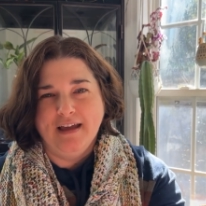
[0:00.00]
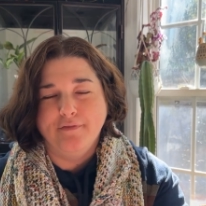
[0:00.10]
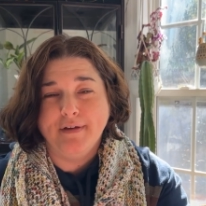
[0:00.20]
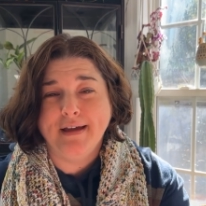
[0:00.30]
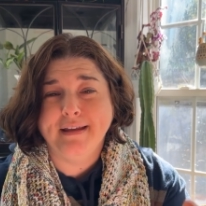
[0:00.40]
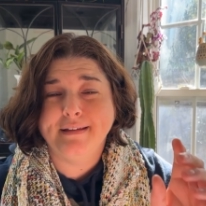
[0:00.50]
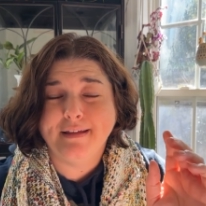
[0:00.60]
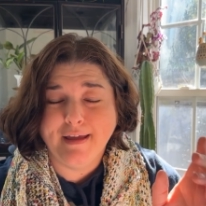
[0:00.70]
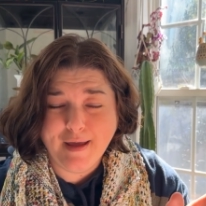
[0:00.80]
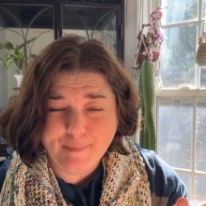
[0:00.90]
If I had
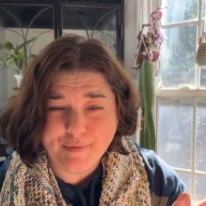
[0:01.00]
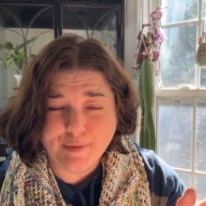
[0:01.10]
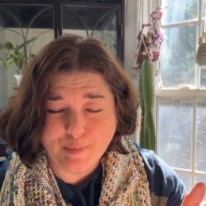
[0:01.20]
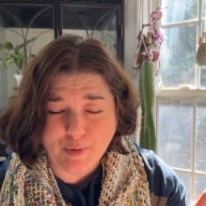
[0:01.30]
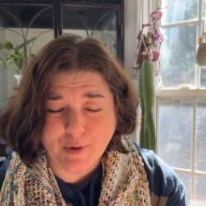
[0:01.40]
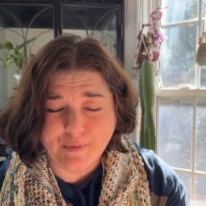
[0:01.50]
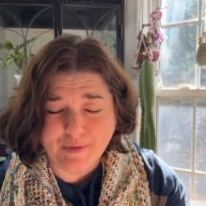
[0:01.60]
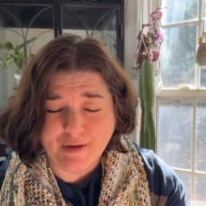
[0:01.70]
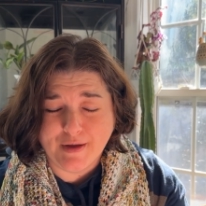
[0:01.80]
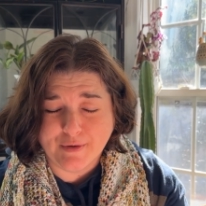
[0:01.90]
kept the part
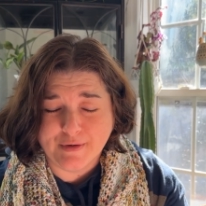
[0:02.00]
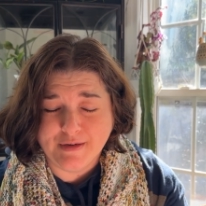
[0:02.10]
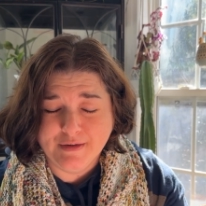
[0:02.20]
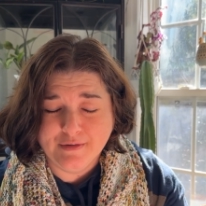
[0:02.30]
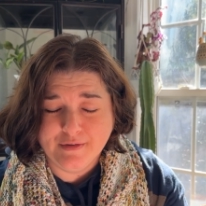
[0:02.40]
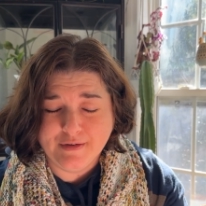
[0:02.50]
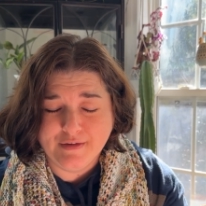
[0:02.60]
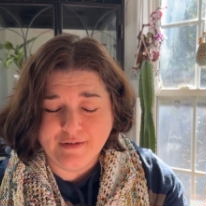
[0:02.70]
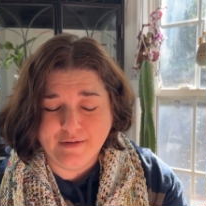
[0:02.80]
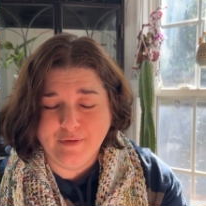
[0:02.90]
that I had already knit on
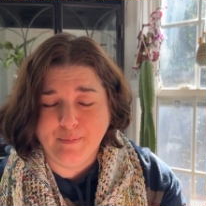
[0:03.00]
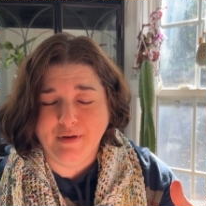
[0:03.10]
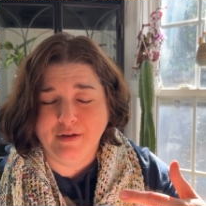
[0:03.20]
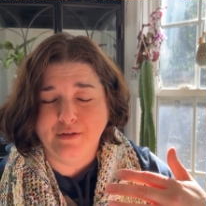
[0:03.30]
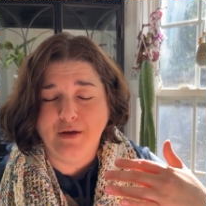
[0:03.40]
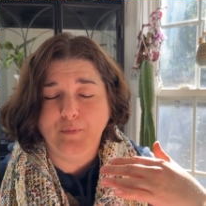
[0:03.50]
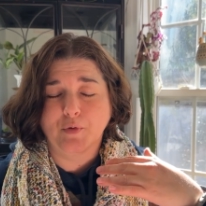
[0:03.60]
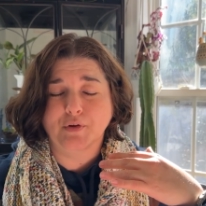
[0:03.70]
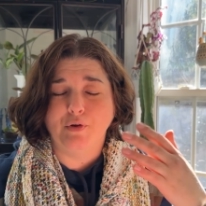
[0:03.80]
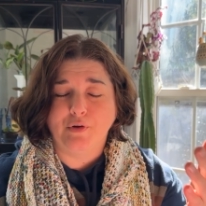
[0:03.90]
it, it would have been a lot
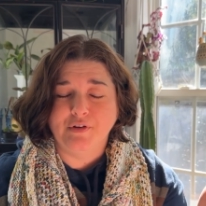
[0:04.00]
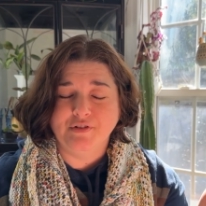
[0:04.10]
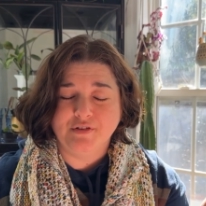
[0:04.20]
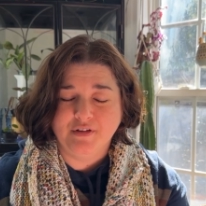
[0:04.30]
more yardage